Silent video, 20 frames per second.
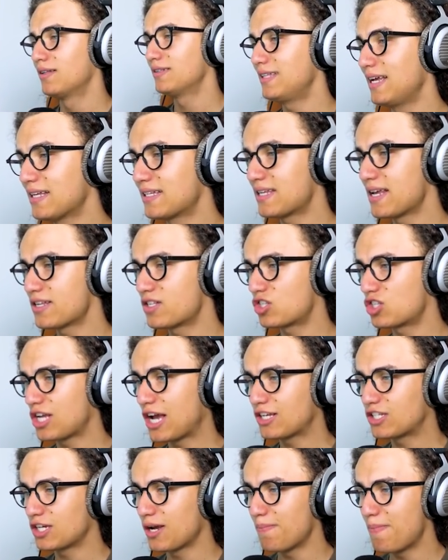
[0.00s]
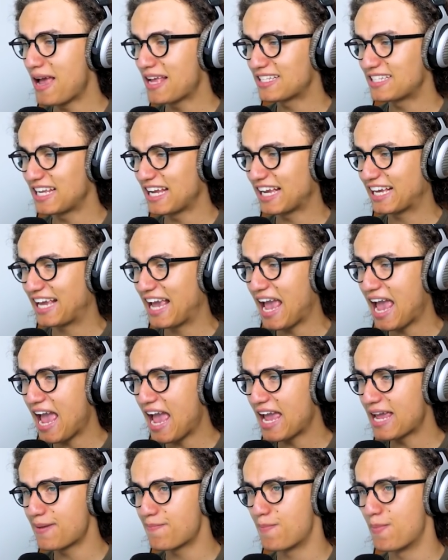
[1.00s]
This is such a messy
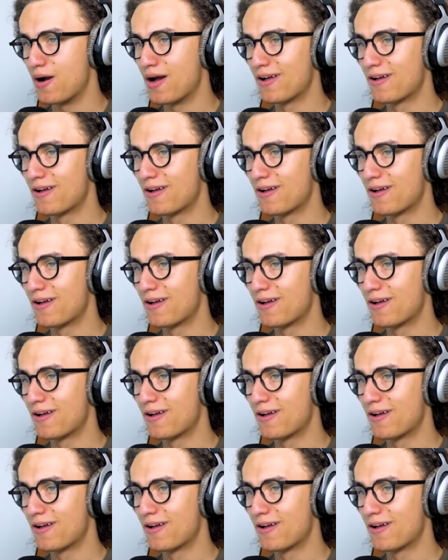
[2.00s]
game!